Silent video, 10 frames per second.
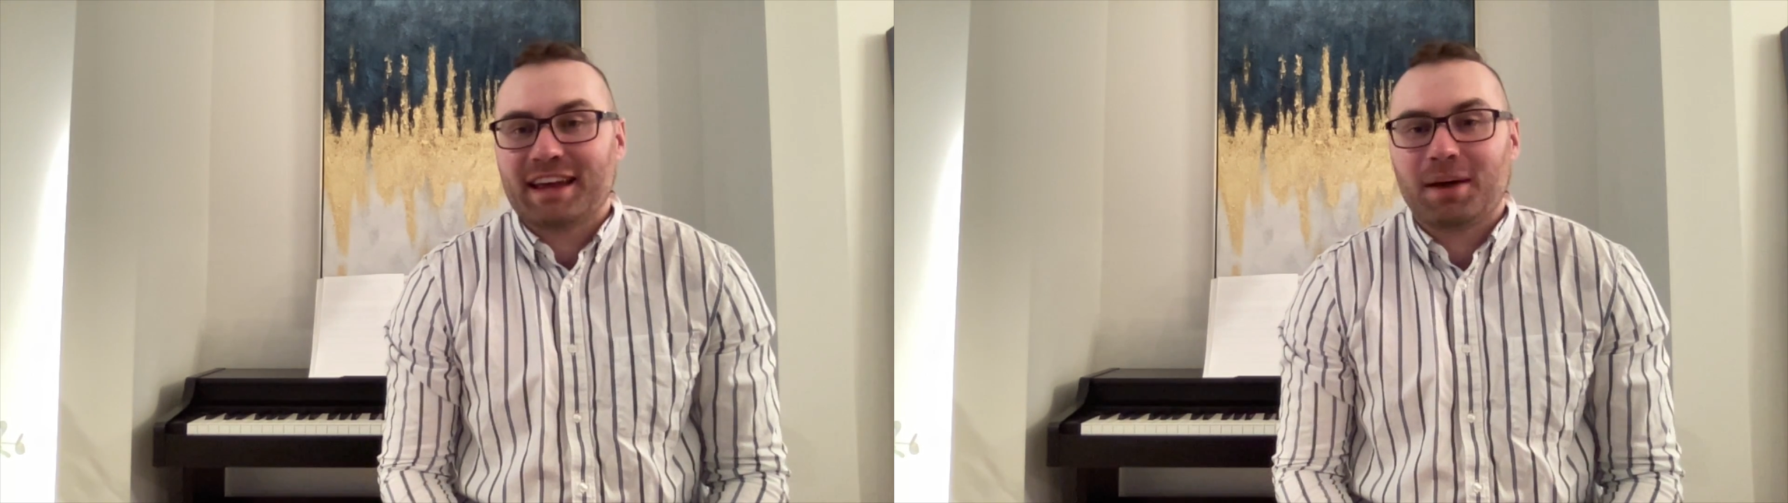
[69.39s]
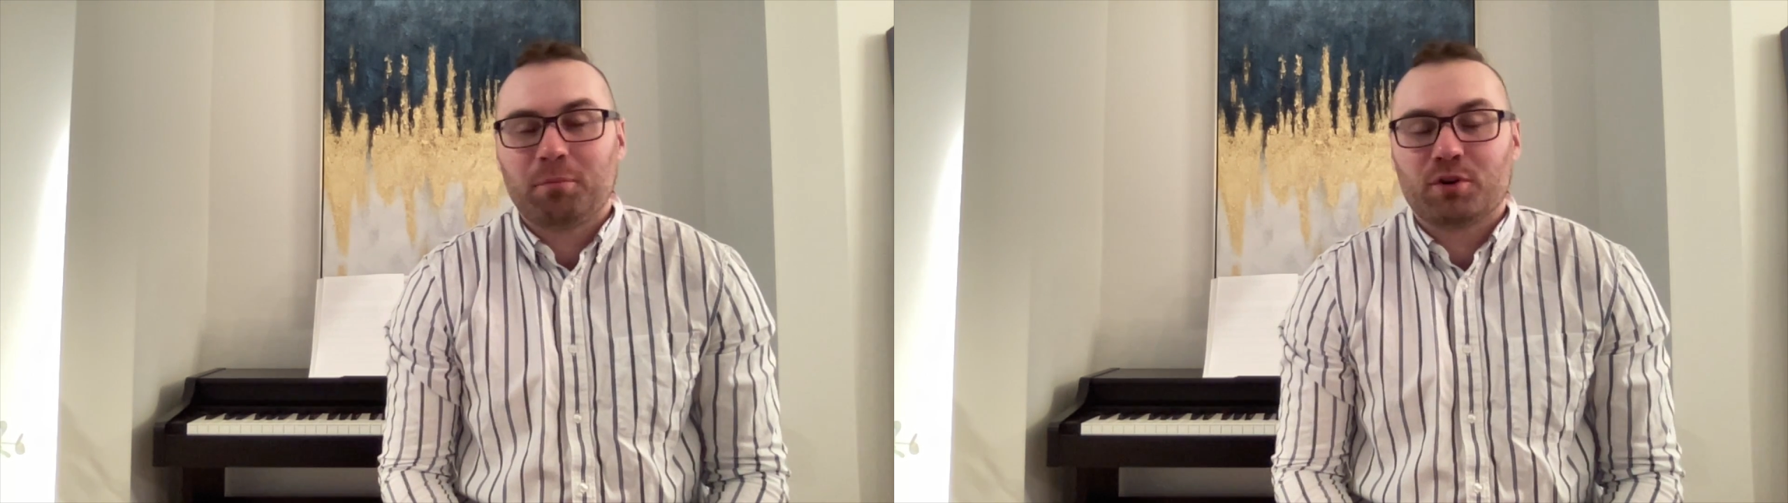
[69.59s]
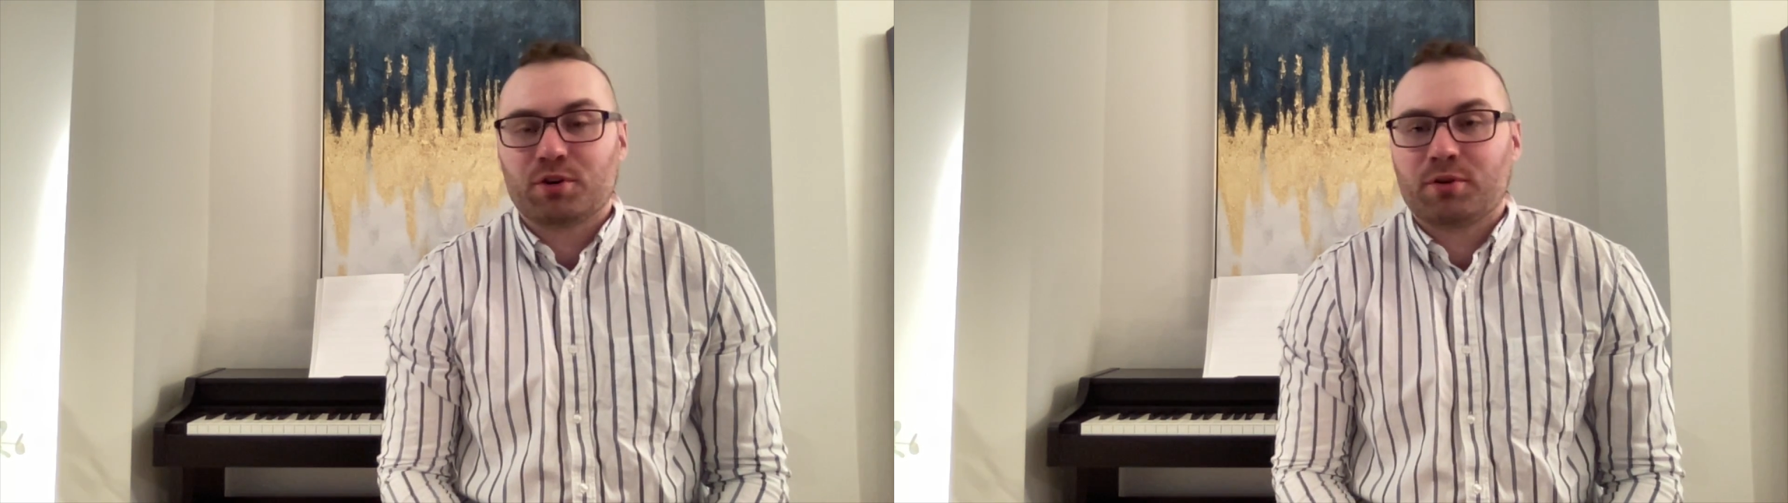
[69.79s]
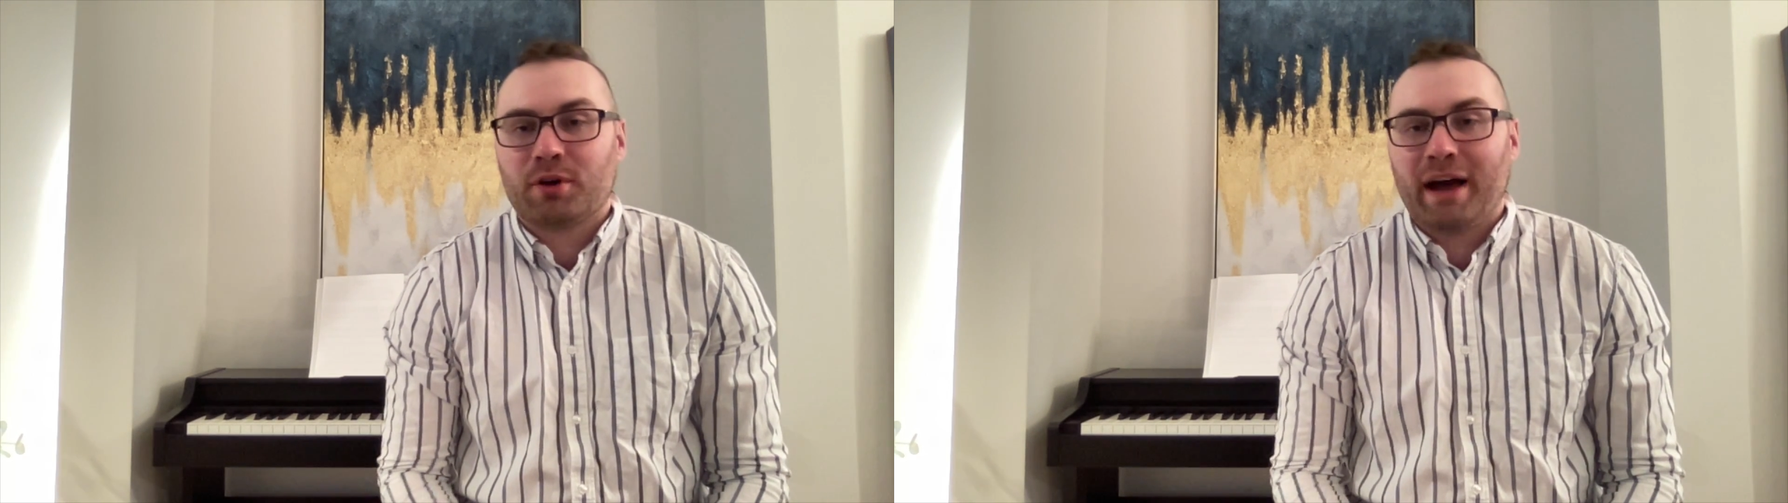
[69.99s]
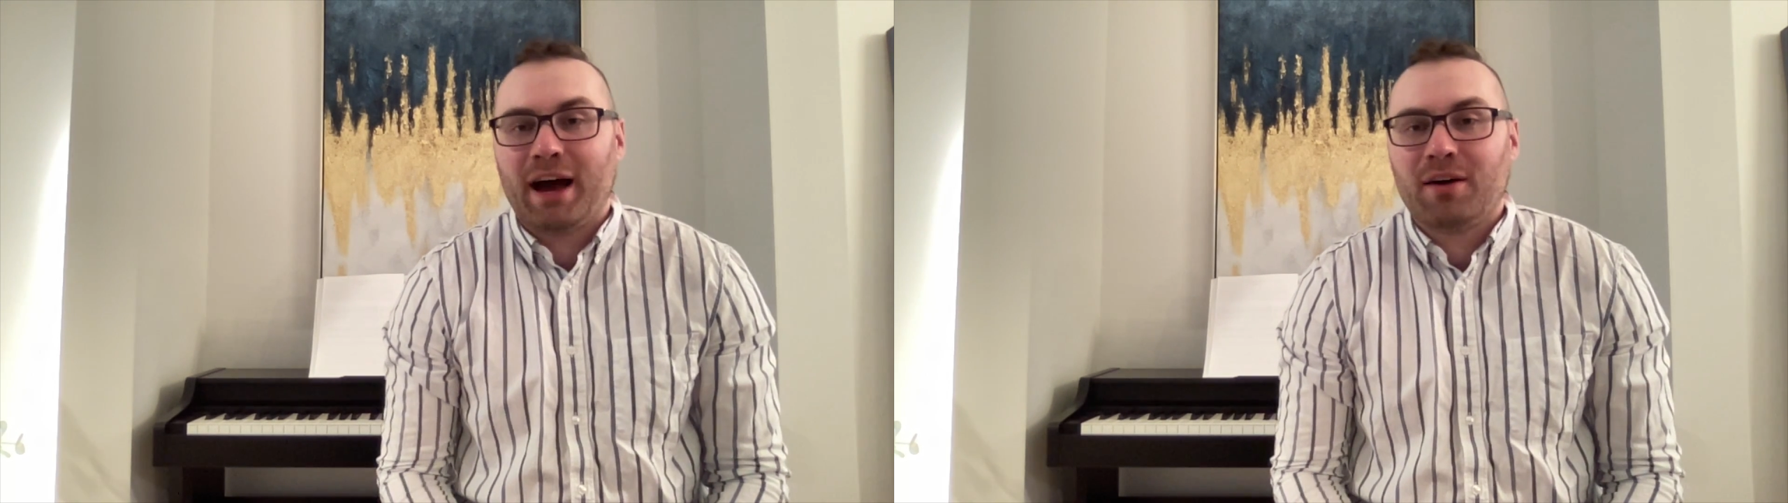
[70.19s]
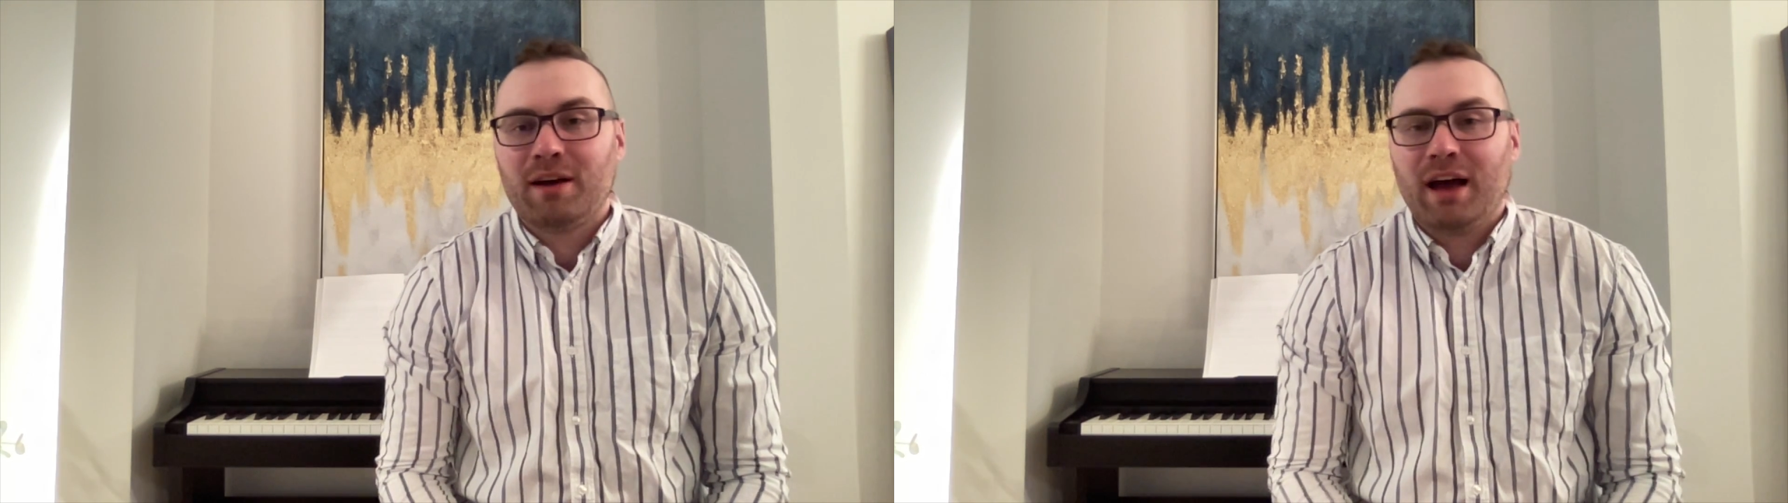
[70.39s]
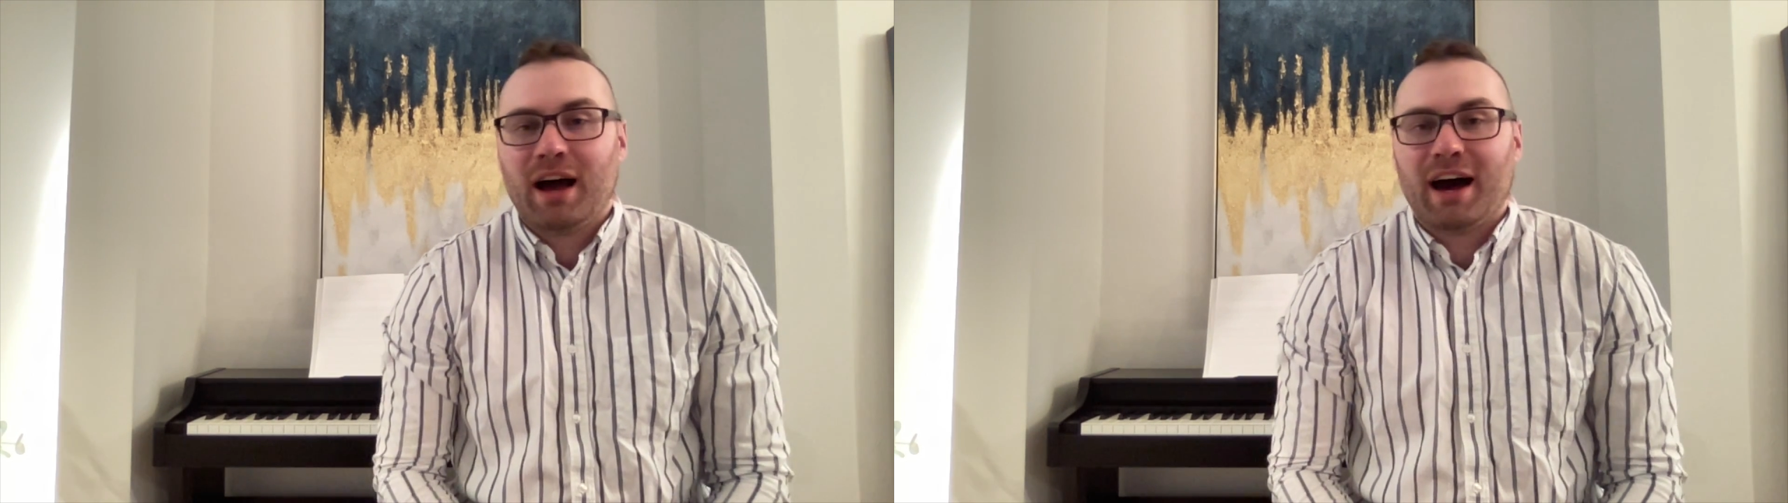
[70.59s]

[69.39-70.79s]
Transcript: that up or don't know how,